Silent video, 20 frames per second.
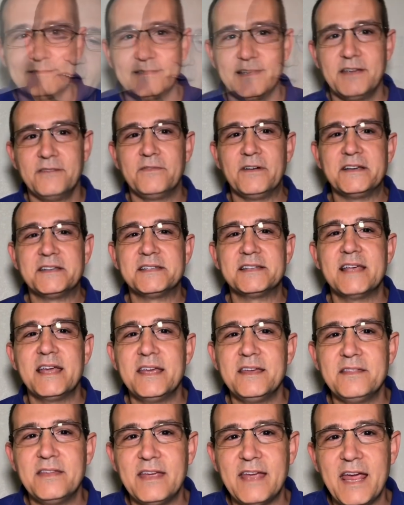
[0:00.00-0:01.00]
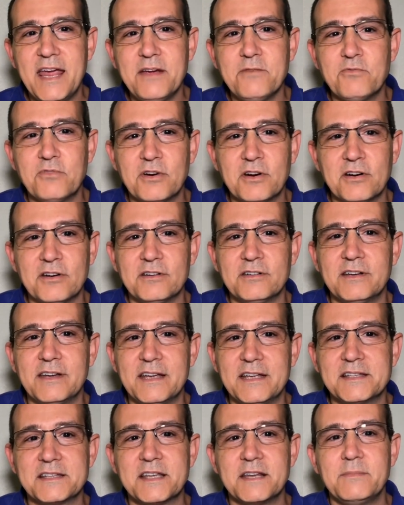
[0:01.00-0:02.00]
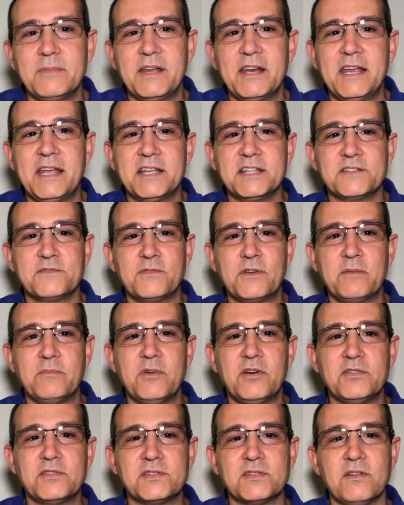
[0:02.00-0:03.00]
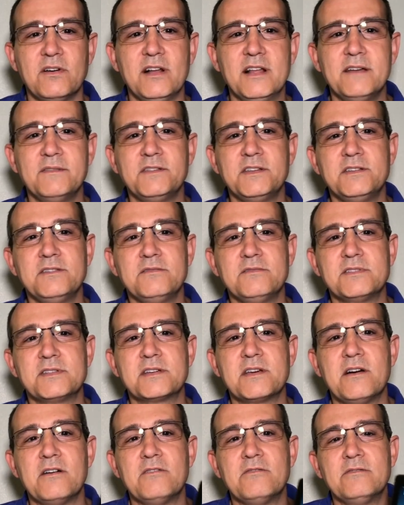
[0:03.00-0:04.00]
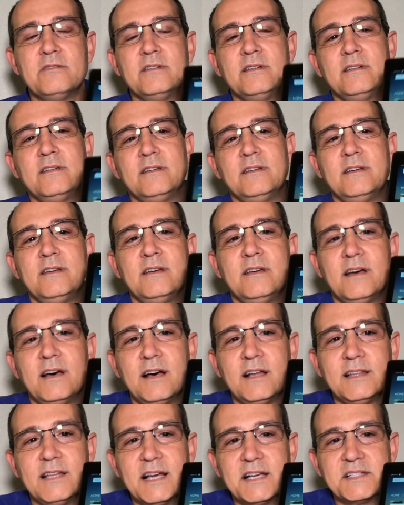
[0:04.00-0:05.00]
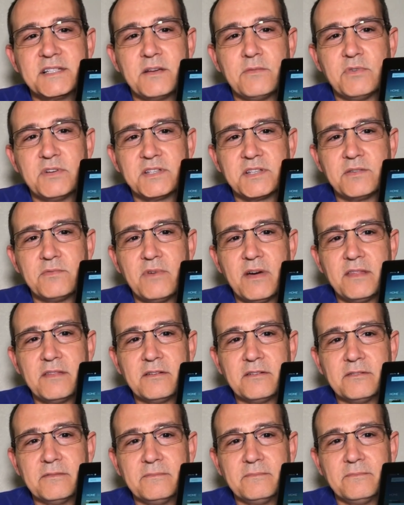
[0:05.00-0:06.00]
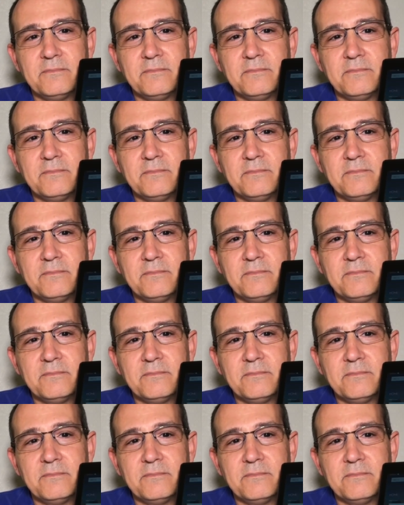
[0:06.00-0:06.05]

If I say the A word, it's going to be in hands-free mode. So all I have to do is go, Alexa, what's the weather?